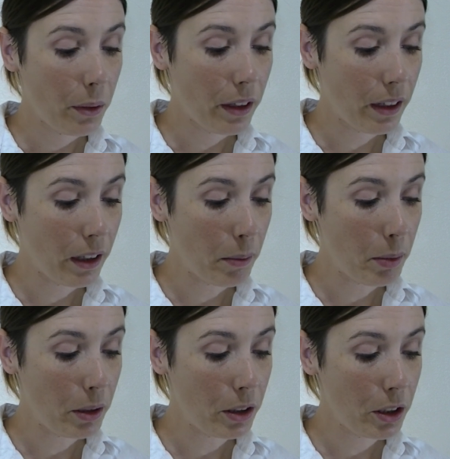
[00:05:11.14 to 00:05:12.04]
And I'm going to
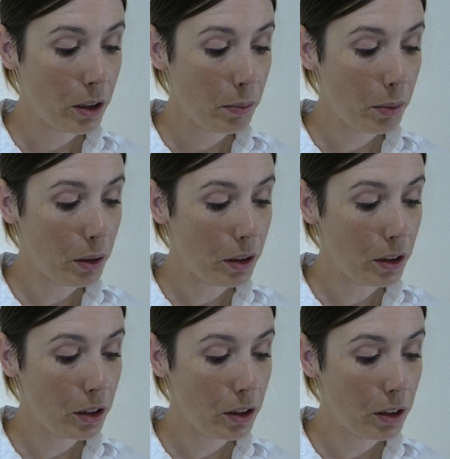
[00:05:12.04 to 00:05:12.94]
push,
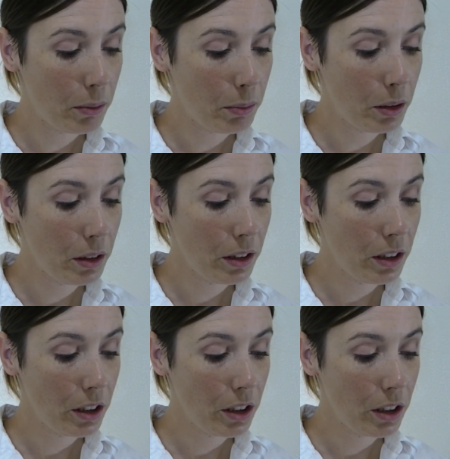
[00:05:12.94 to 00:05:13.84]
push,
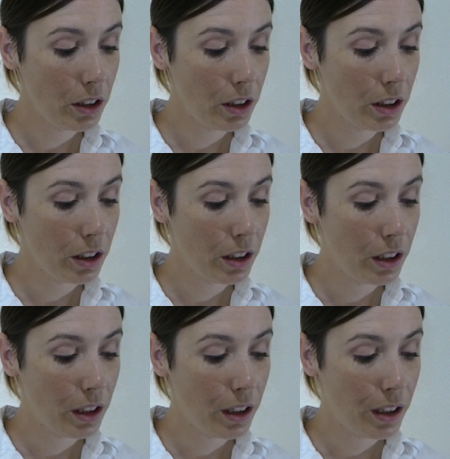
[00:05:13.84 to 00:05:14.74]
push.
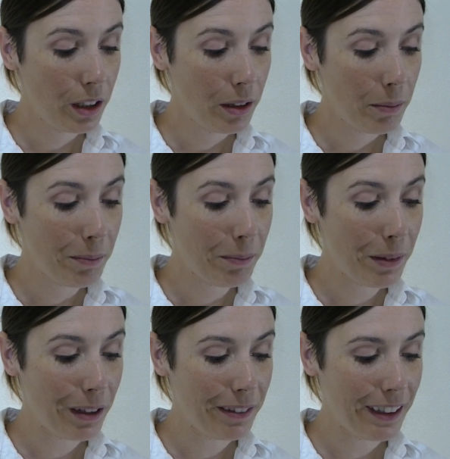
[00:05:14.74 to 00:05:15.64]

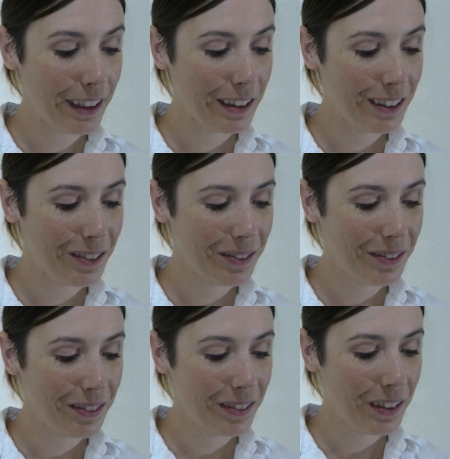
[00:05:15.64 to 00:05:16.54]
Perfect.
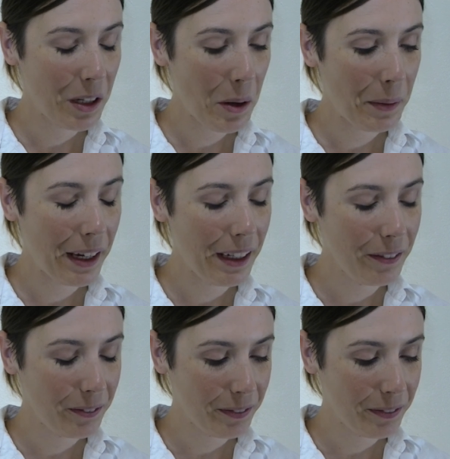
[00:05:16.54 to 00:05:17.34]
Okay.